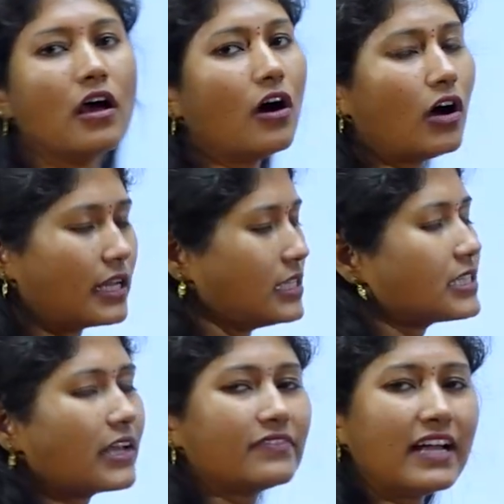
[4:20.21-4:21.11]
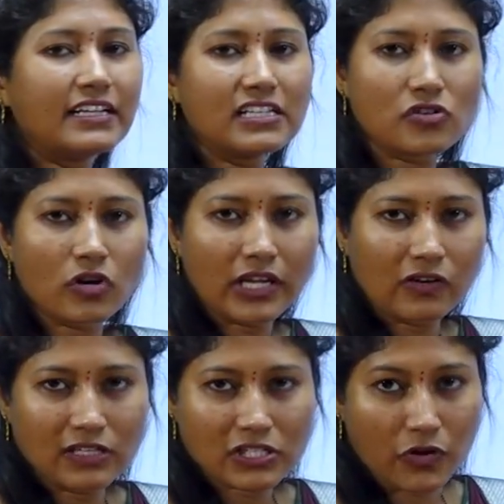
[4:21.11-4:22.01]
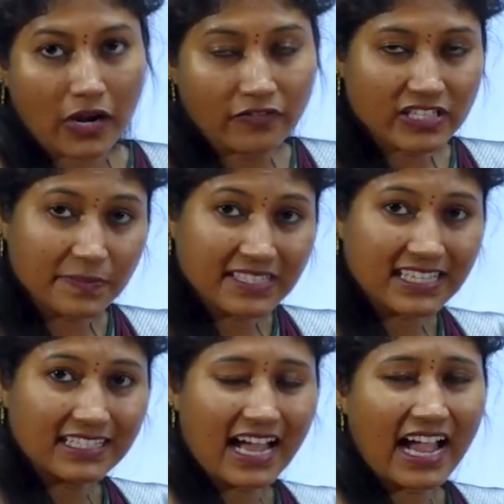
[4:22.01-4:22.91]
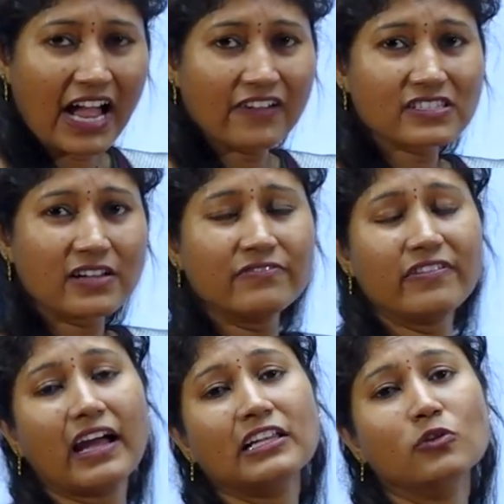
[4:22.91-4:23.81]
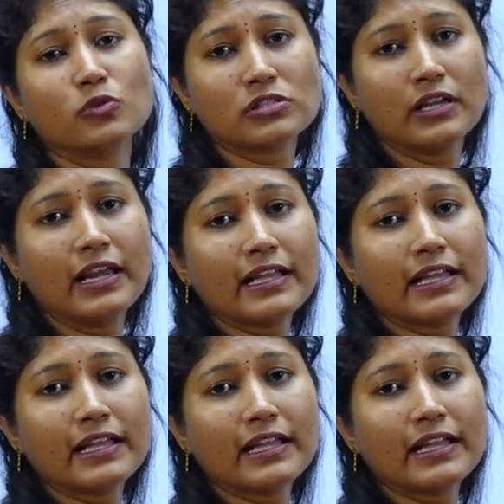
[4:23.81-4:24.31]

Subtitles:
Or else if the head is not equals to null, which means that I have some values.